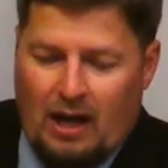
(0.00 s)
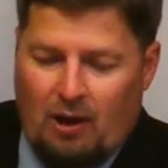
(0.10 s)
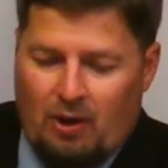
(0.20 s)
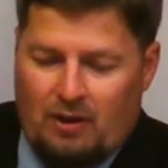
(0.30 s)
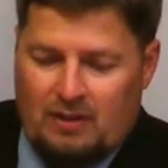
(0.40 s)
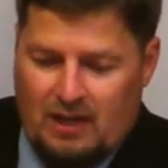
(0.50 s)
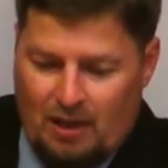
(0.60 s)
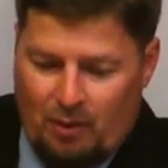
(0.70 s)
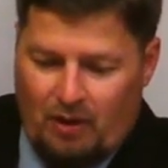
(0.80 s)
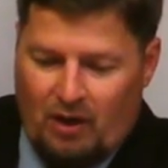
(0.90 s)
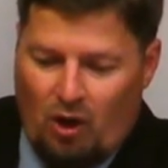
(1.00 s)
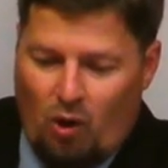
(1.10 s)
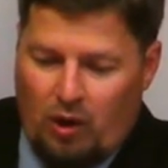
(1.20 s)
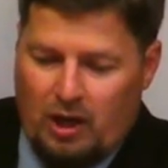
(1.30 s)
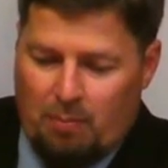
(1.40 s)
out unto him under the
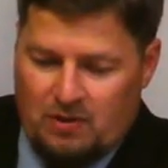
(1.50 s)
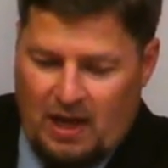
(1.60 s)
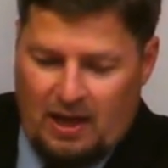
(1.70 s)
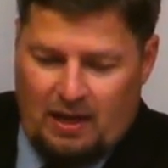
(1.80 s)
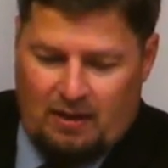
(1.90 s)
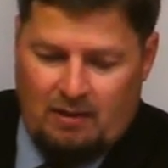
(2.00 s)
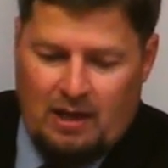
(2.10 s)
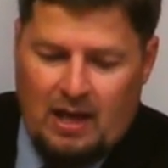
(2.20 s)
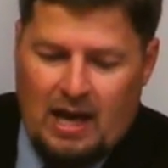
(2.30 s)
oak and he presented it.